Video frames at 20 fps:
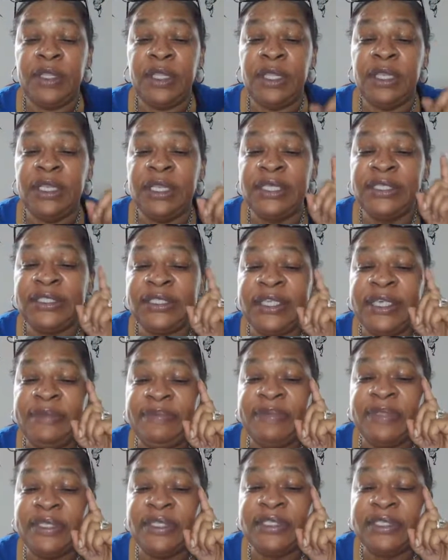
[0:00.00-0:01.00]
let's keep
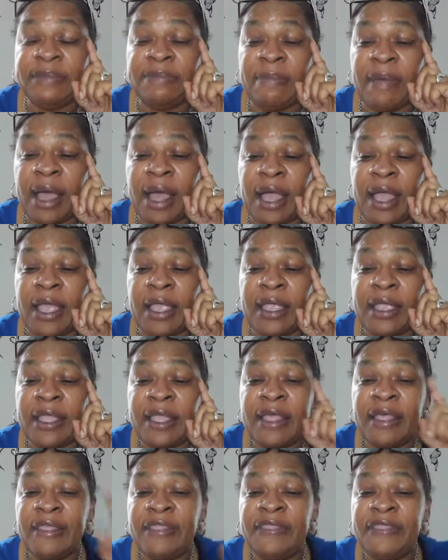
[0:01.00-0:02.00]
this in mind.
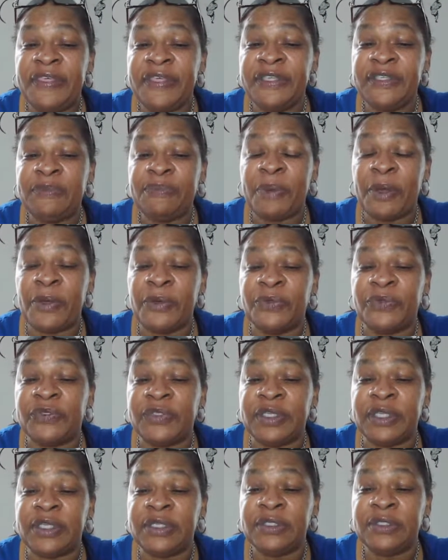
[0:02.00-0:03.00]
This
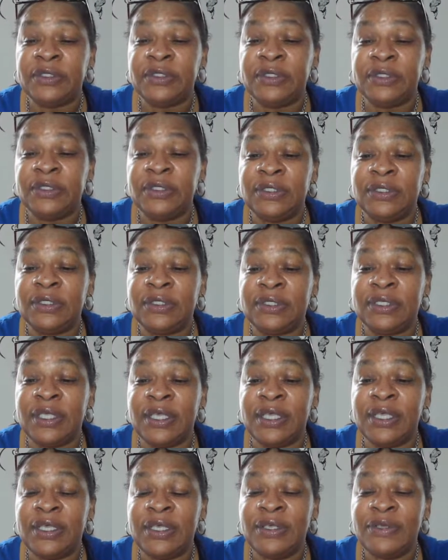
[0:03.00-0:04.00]
person,
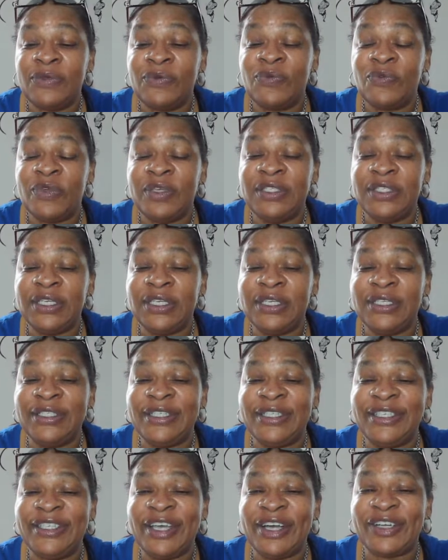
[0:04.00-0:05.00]
see, reason of
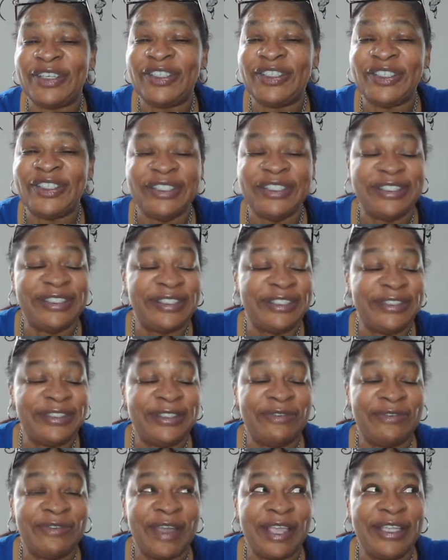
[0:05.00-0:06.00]
deduction,
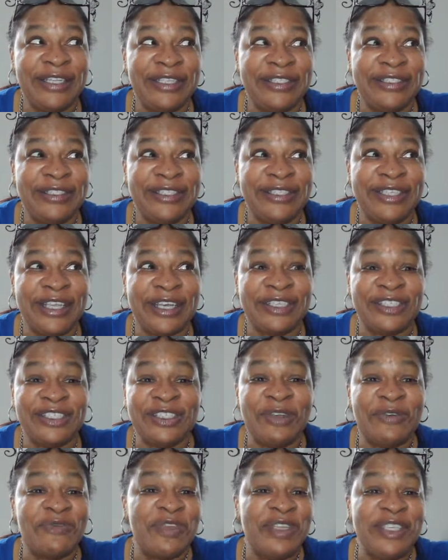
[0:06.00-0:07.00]
right? Deduction
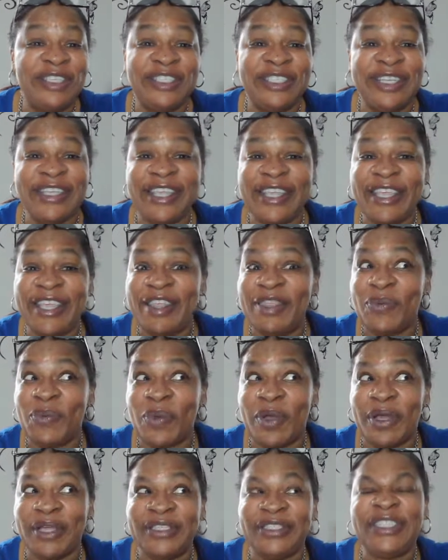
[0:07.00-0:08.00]
or reasoning, either
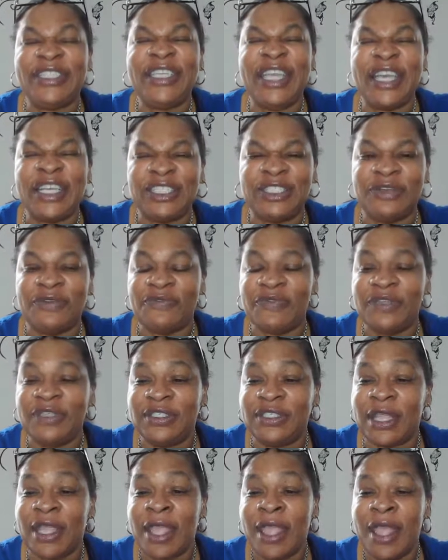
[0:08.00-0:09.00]
one. Deduction or
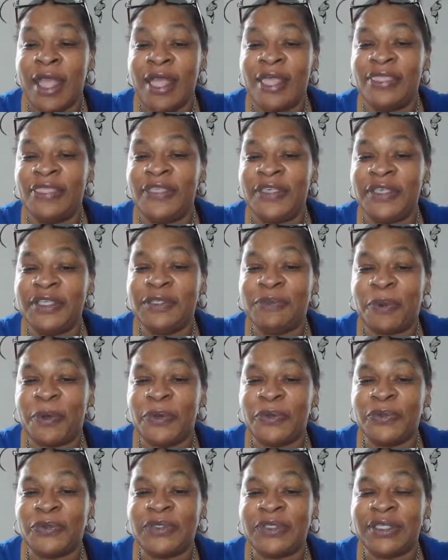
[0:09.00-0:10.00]
reasoning. This
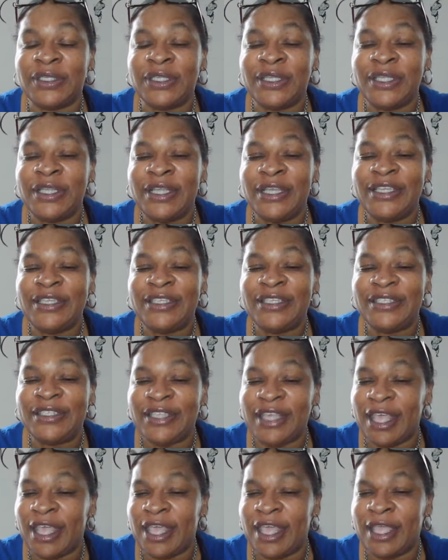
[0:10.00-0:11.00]
person
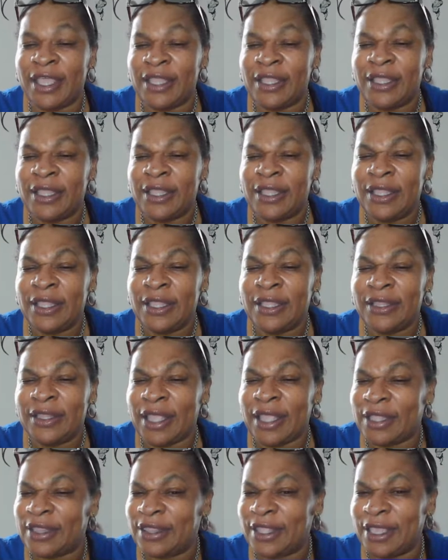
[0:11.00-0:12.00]
said
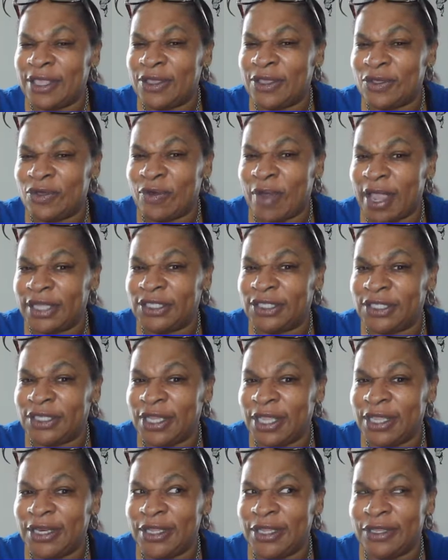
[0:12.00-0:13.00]
that they
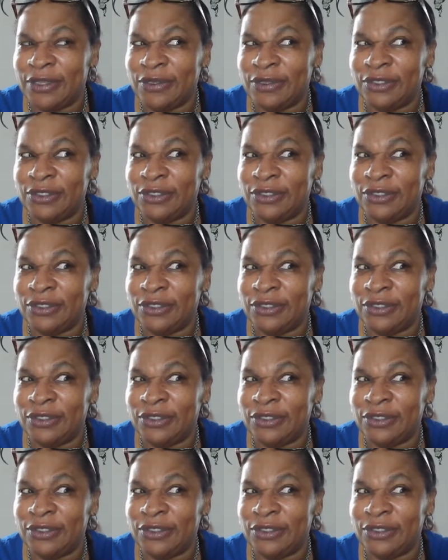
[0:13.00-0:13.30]
congratulated